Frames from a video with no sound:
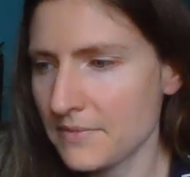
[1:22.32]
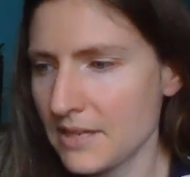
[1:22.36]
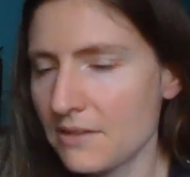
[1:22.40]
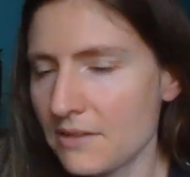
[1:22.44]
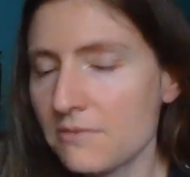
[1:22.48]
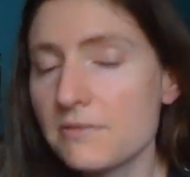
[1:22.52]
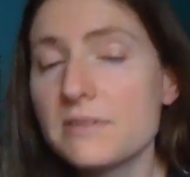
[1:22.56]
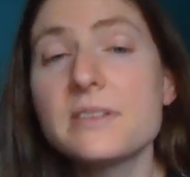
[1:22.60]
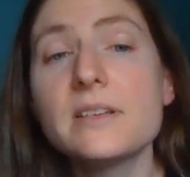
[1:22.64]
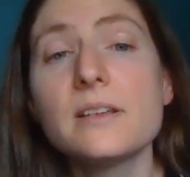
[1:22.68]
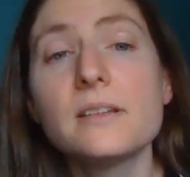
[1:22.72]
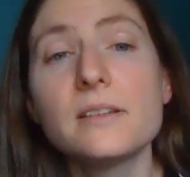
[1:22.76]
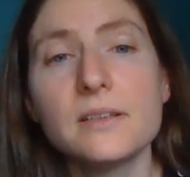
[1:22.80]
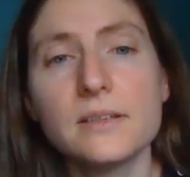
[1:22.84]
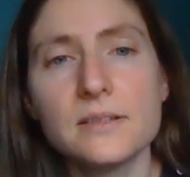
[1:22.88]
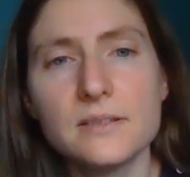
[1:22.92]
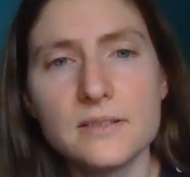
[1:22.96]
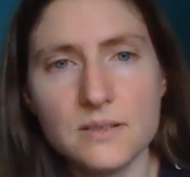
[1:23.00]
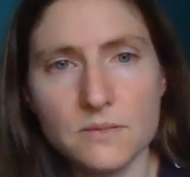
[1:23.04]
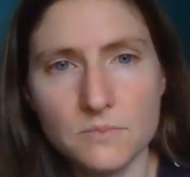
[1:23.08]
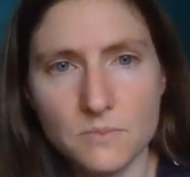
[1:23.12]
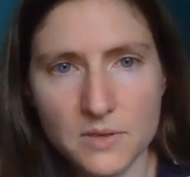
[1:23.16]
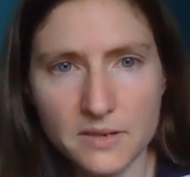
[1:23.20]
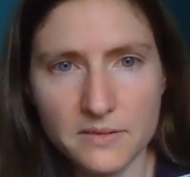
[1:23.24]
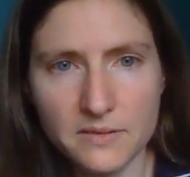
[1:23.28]
resilience.
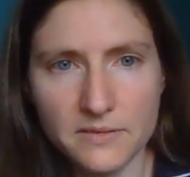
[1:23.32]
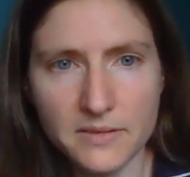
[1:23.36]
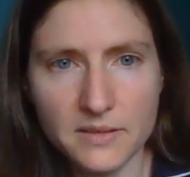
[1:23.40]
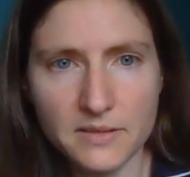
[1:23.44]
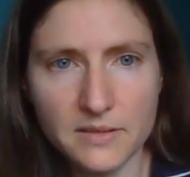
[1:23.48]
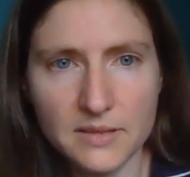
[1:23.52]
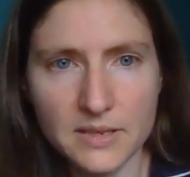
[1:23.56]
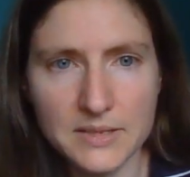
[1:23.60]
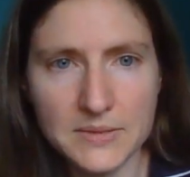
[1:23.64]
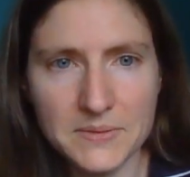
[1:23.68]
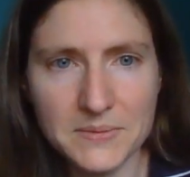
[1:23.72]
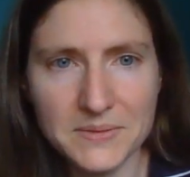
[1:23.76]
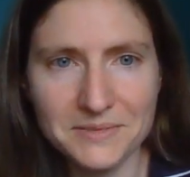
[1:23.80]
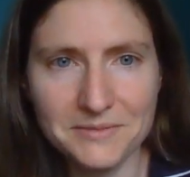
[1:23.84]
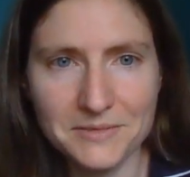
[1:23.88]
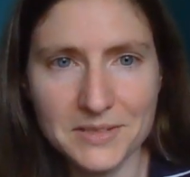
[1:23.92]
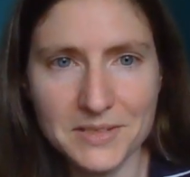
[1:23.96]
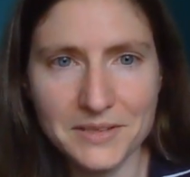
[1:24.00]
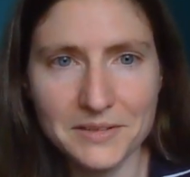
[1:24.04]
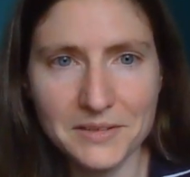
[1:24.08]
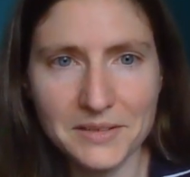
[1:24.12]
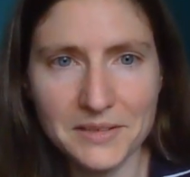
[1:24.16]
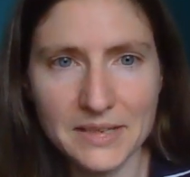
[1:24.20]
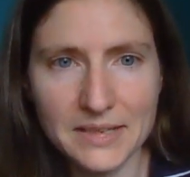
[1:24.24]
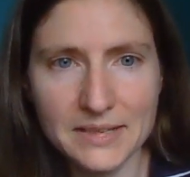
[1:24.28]
And one of the things with
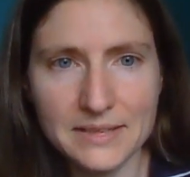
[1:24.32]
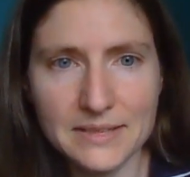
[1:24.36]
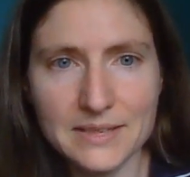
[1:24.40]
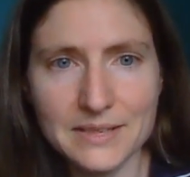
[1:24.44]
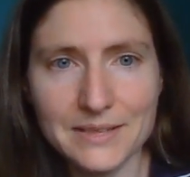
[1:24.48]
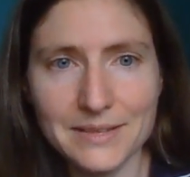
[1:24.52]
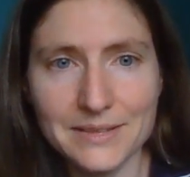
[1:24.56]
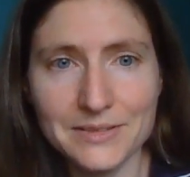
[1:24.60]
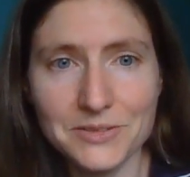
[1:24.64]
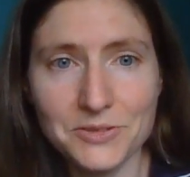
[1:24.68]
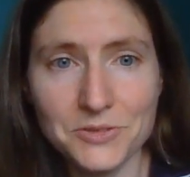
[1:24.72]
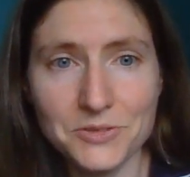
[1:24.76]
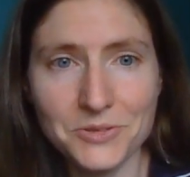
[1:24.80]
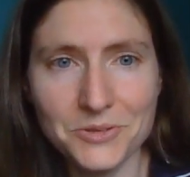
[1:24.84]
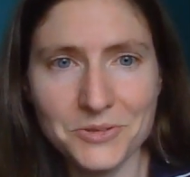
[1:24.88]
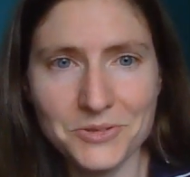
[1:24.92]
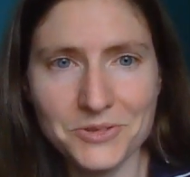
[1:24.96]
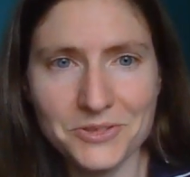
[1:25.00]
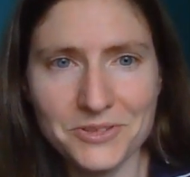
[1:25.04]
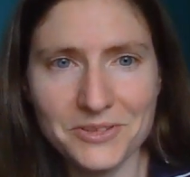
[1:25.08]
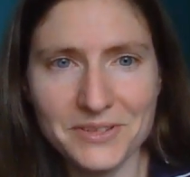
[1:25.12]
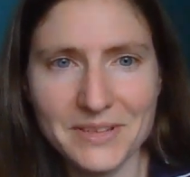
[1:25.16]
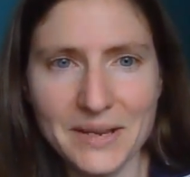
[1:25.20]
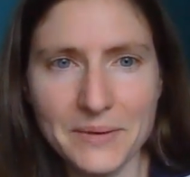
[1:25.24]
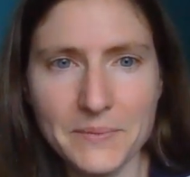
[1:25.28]
resilience is your
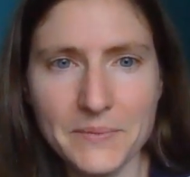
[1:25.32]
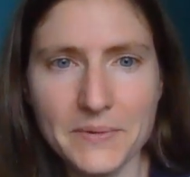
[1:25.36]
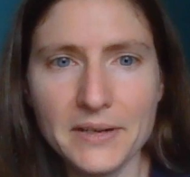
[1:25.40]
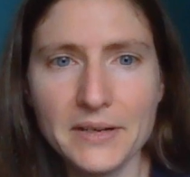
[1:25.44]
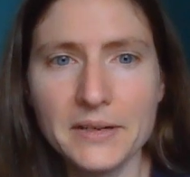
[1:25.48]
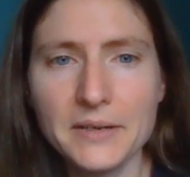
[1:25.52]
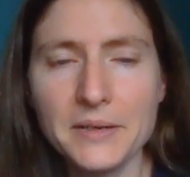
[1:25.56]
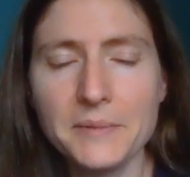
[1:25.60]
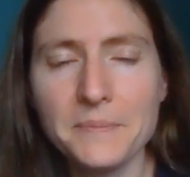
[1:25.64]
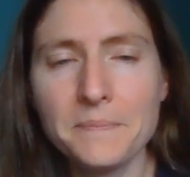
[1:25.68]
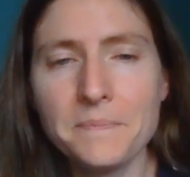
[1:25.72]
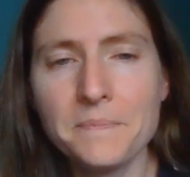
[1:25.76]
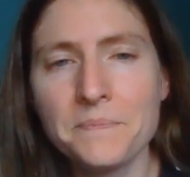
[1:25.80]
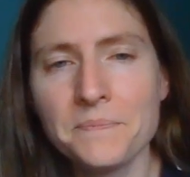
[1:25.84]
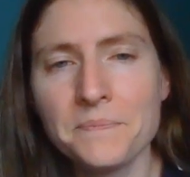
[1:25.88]
social network.